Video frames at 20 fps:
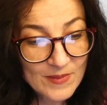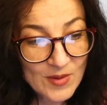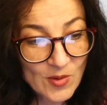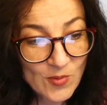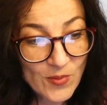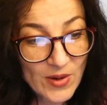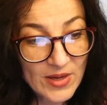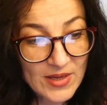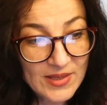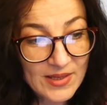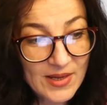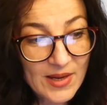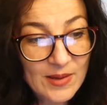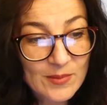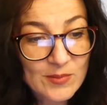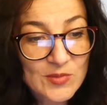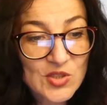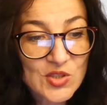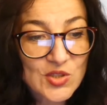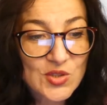When it
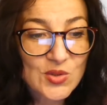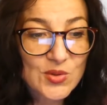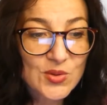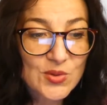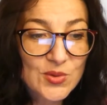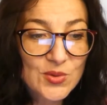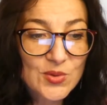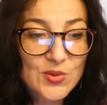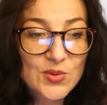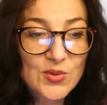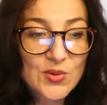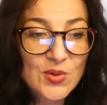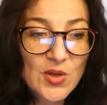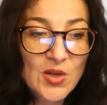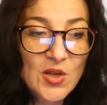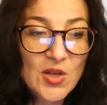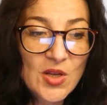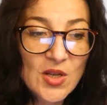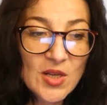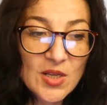comes to
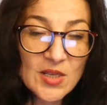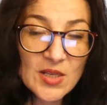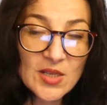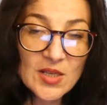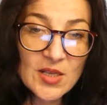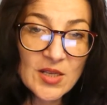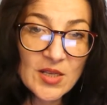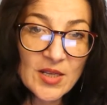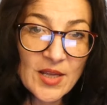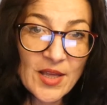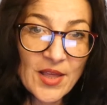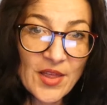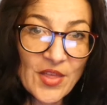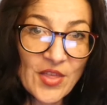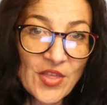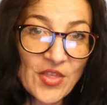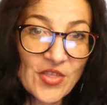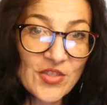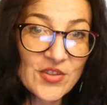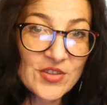
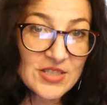the